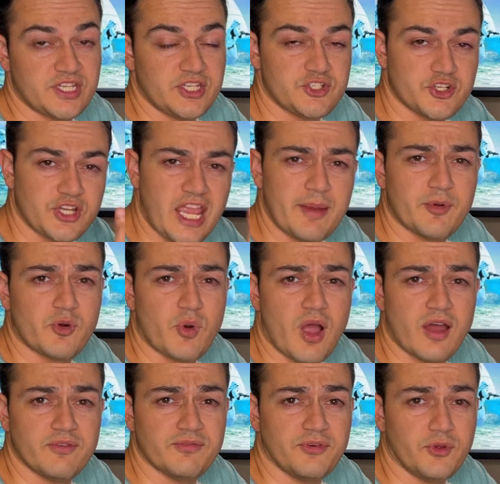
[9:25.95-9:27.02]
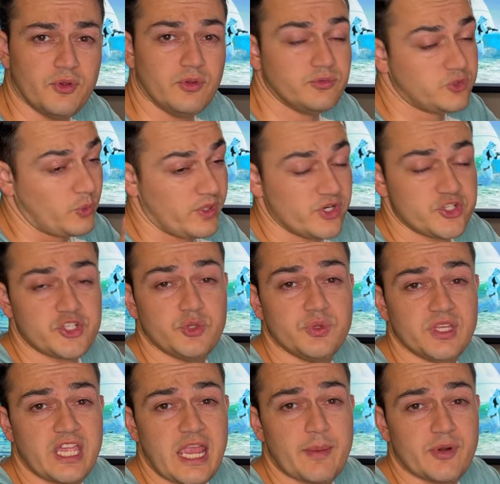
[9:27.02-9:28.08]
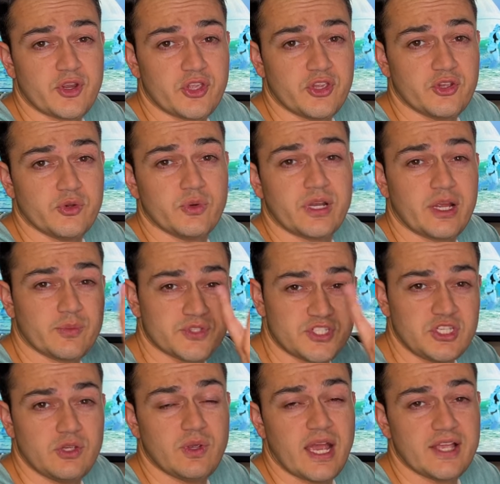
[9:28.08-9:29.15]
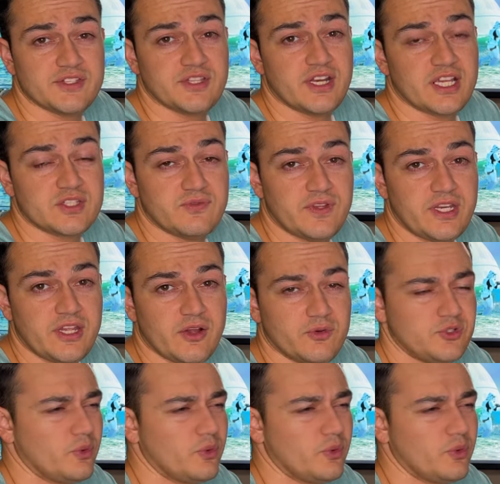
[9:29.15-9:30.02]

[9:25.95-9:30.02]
Get your gamer rod full to where you're shooting the gamer goo, and I will see you guys in the next video.